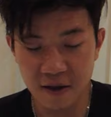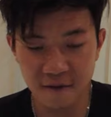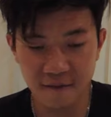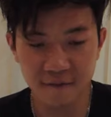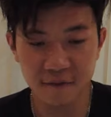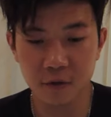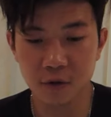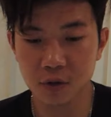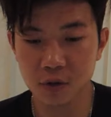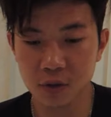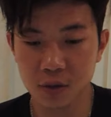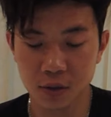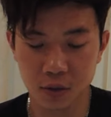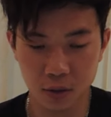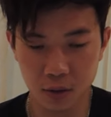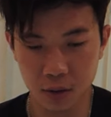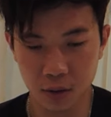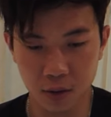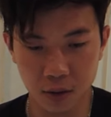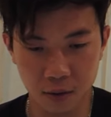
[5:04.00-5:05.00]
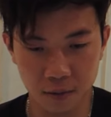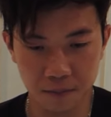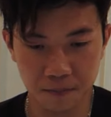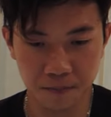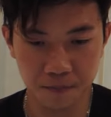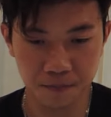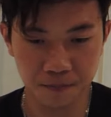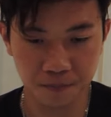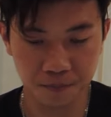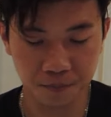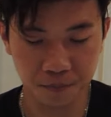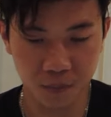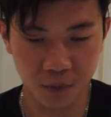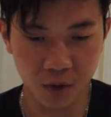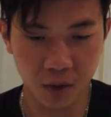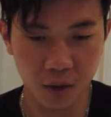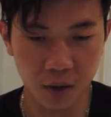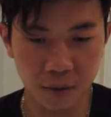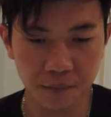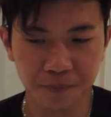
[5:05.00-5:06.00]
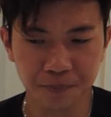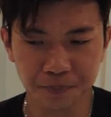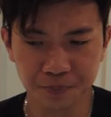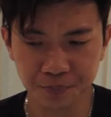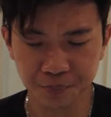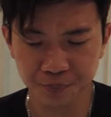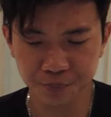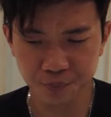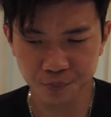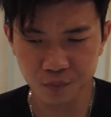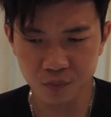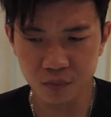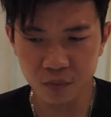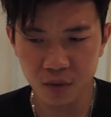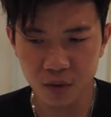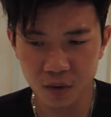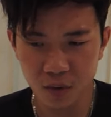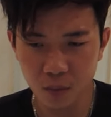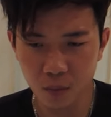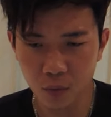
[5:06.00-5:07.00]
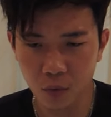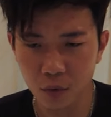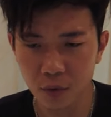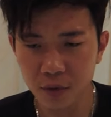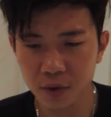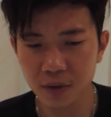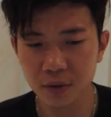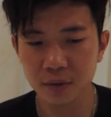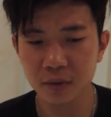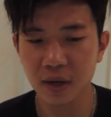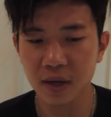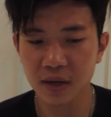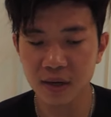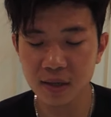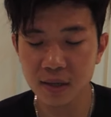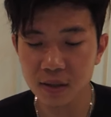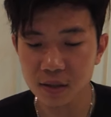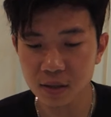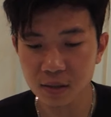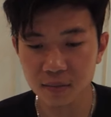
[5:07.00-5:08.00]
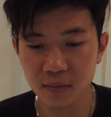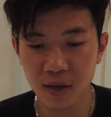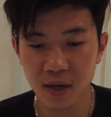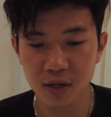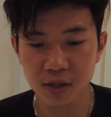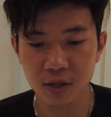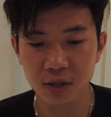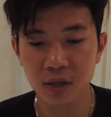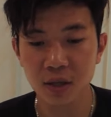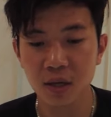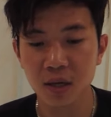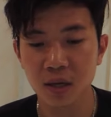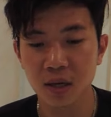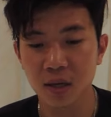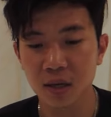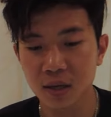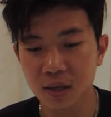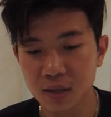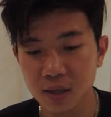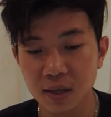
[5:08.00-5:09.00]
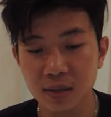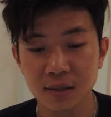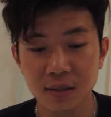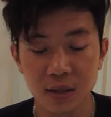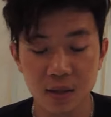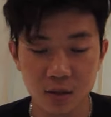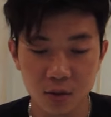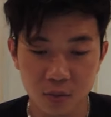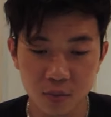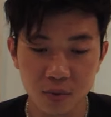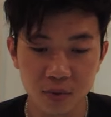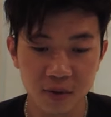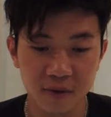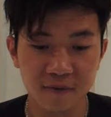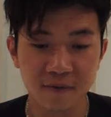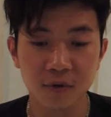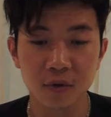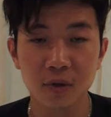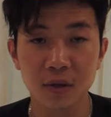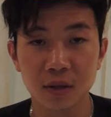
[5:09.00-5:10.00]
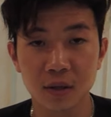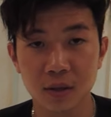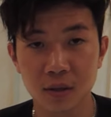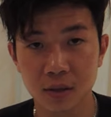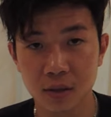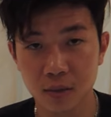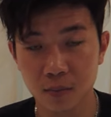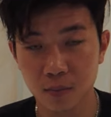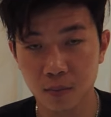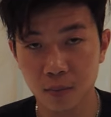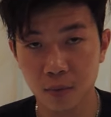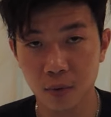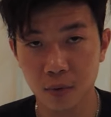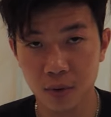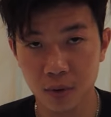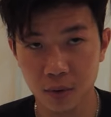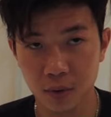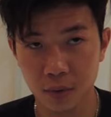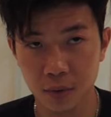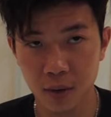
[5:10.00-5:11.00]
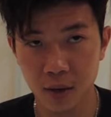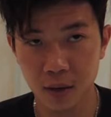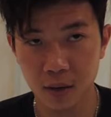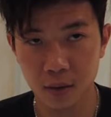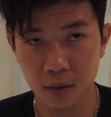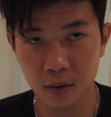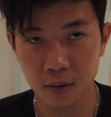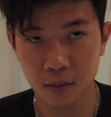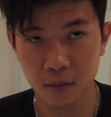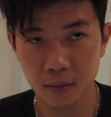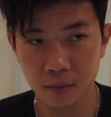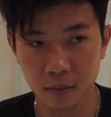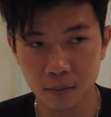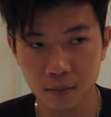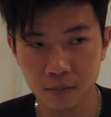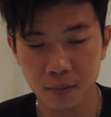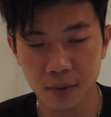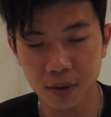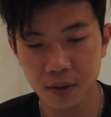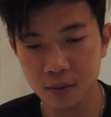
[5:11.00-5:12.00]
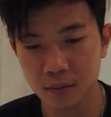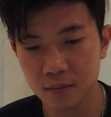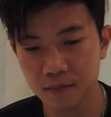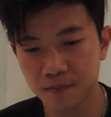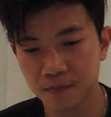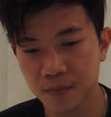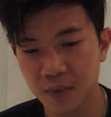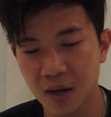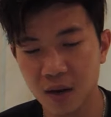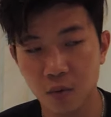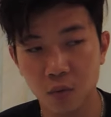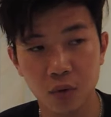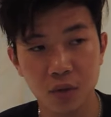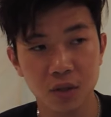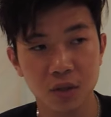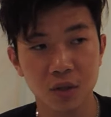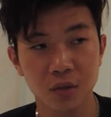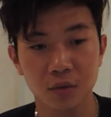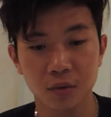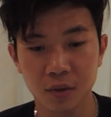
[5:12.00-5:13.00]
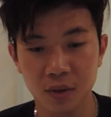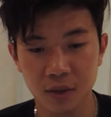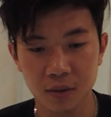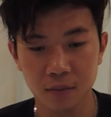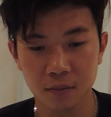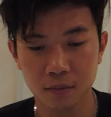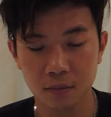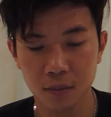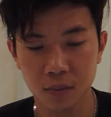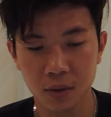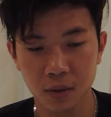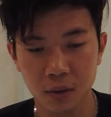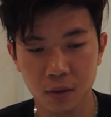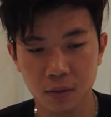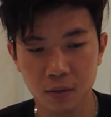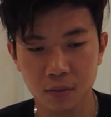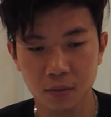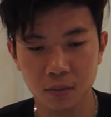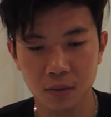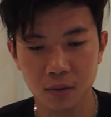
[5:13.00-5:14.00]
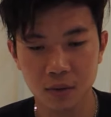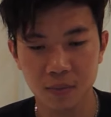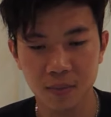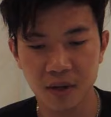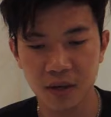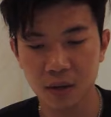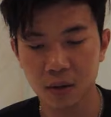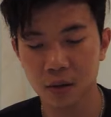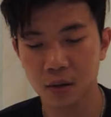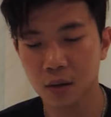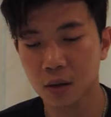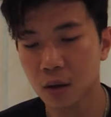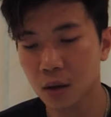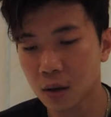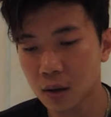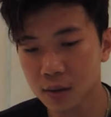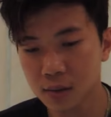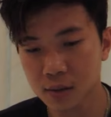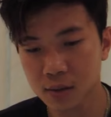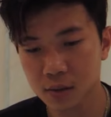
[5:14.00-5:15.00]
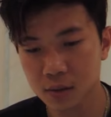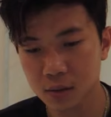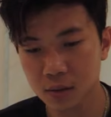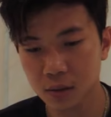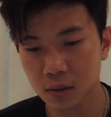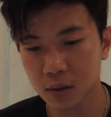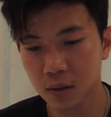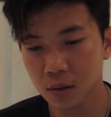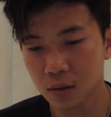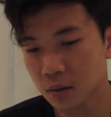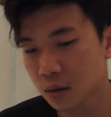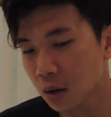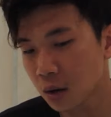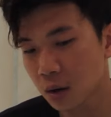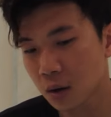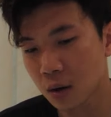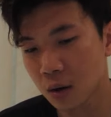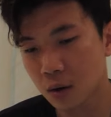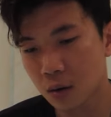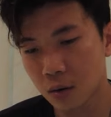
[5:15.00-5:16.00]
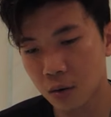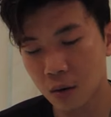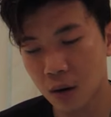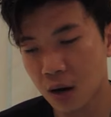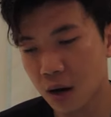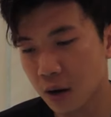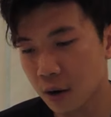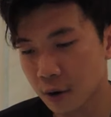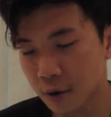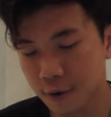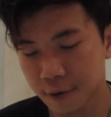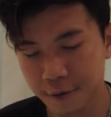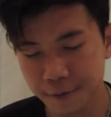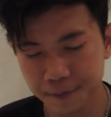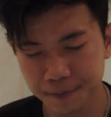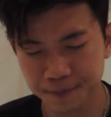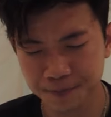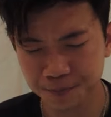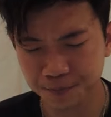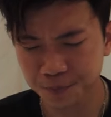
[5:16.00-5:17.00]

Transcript: if you're just starting off. Okay, the more you get into magic, yes, I do believe you need to support the creator, but at what degree? You know, depending on the costs, you know, or how,